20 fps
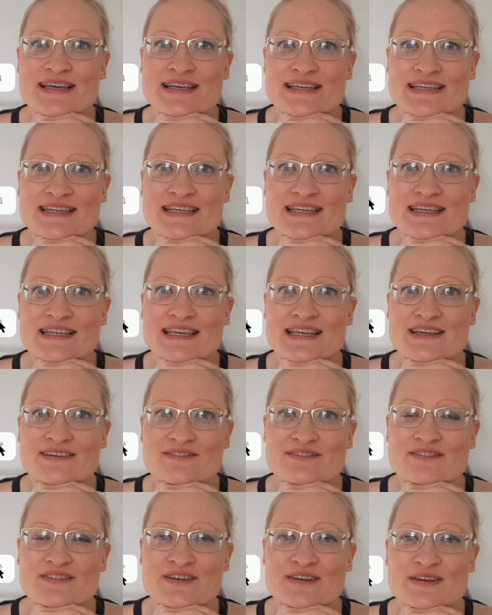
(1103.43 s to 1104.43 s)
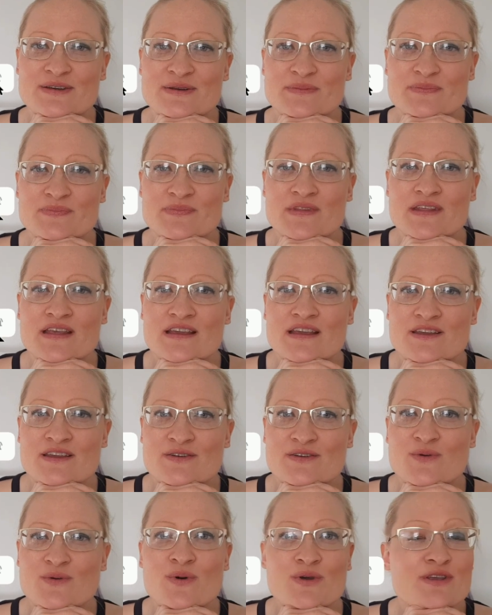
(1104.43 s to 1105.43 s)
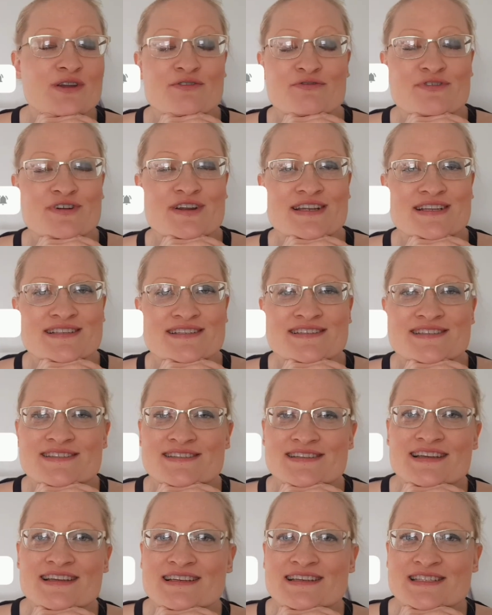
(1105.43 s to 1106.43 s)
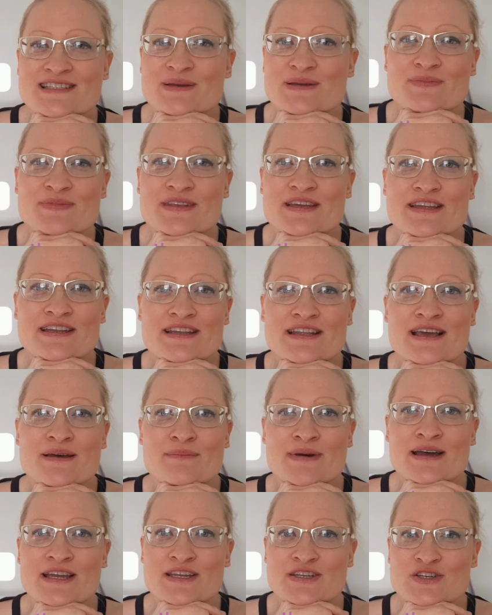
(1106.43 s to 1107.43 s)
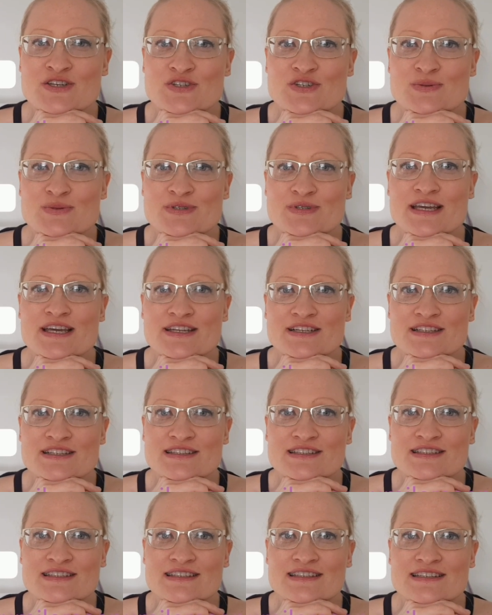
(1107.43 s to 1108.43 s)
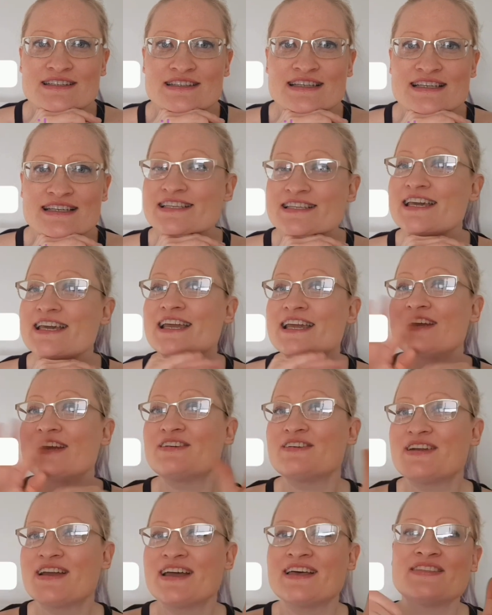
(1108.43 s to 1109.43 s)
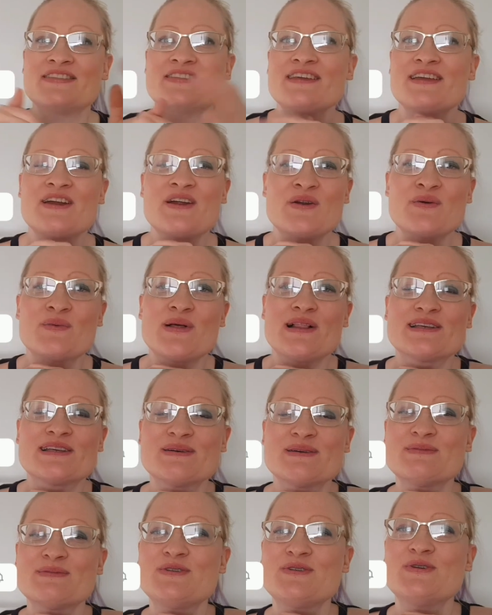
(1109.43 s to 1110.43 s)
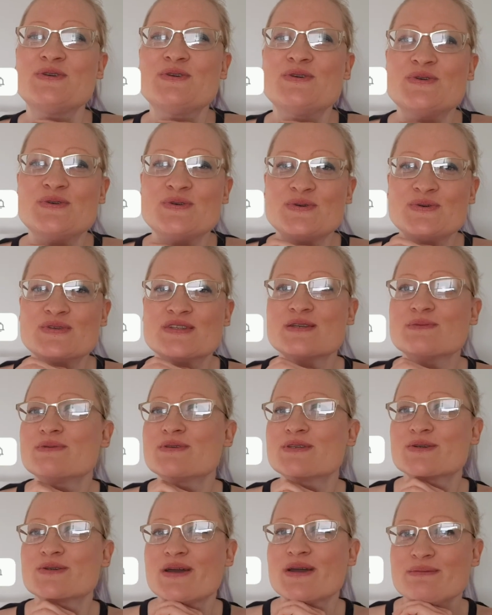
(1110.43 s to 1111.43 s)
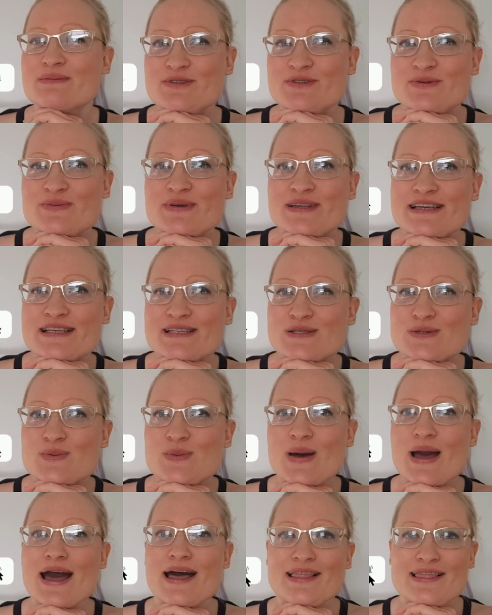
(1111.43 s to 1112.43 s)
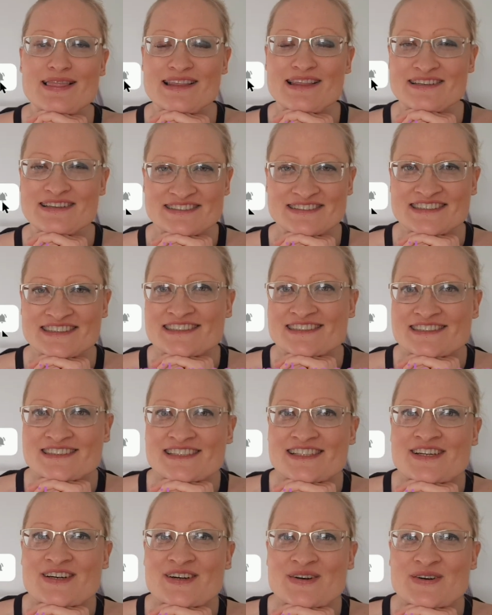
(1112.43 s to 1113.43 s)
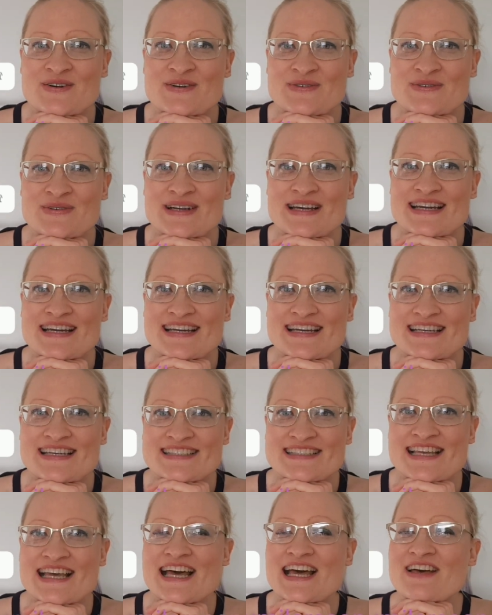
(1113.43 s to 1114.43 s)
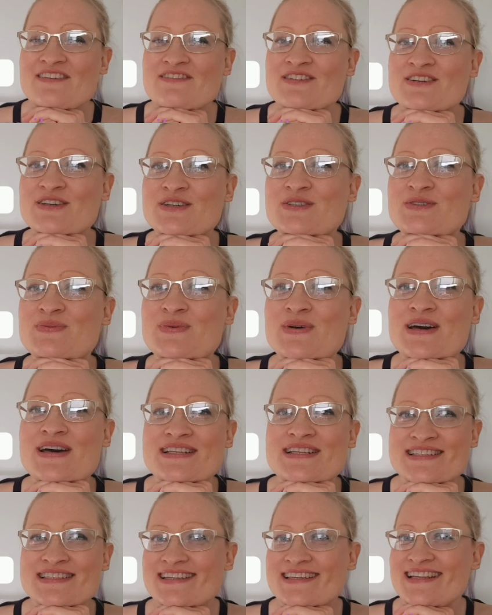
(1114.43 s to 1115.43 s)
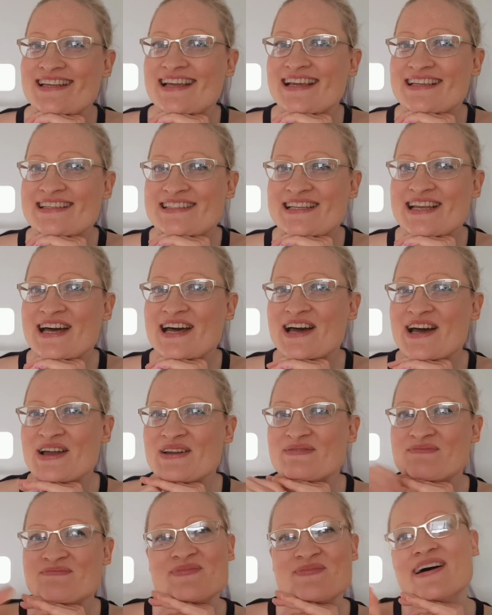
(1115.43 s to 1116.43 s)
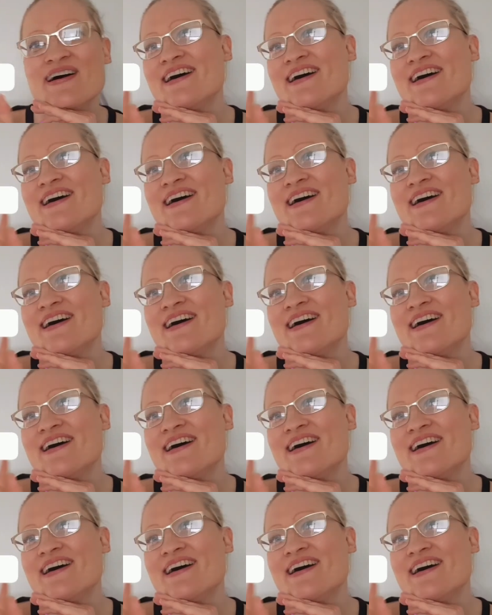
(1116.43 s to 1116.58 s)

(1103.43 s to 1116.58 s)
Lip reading: and give all your friends a tip that my YouTube channel is here, and they are welcome to subscribe to it as well. All right, have a good one. See you next time.